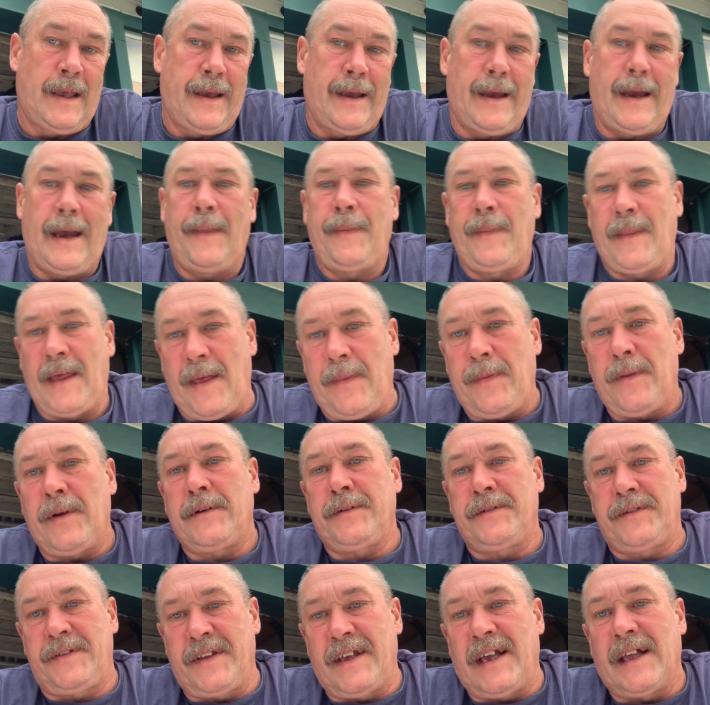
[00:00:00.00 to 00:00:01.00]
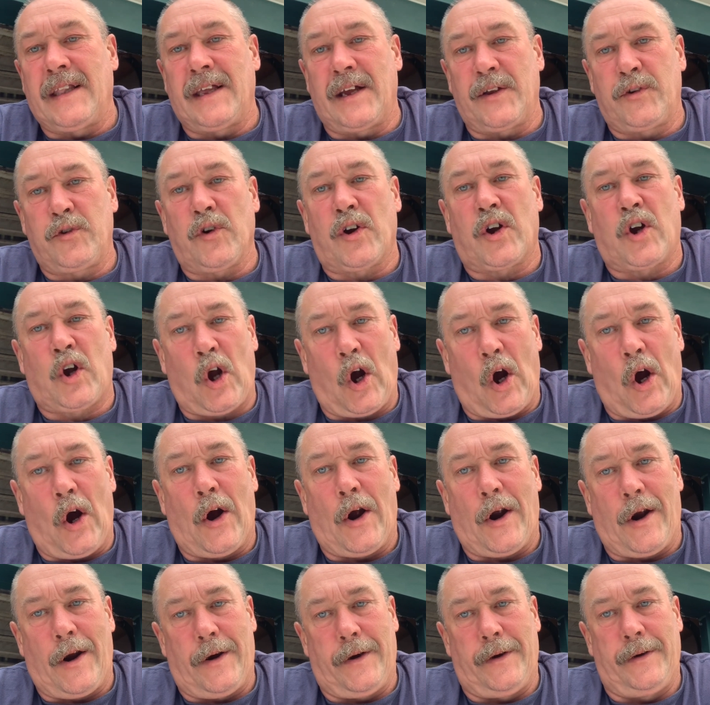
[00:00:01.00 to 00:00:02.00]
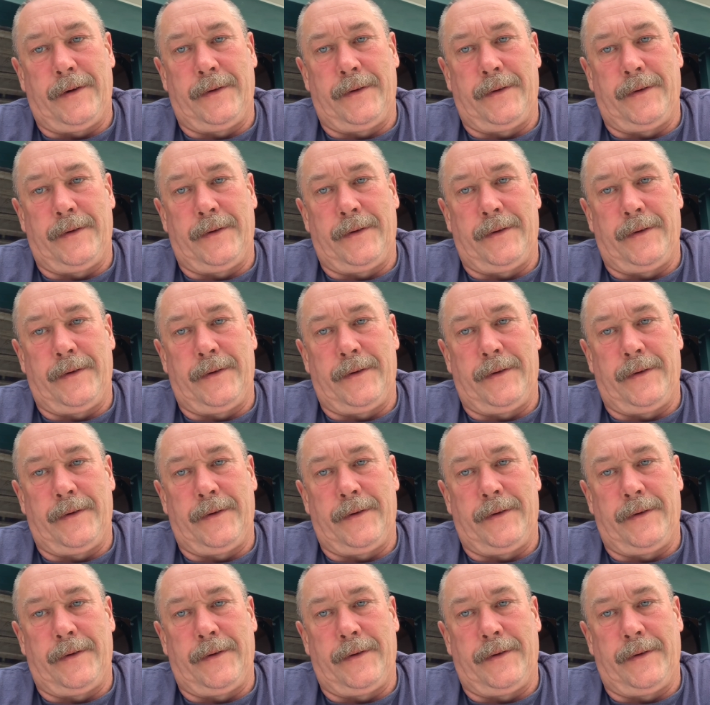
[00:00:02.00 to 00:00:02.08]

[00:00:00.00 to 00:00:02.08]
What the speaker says: and then there's the electric car.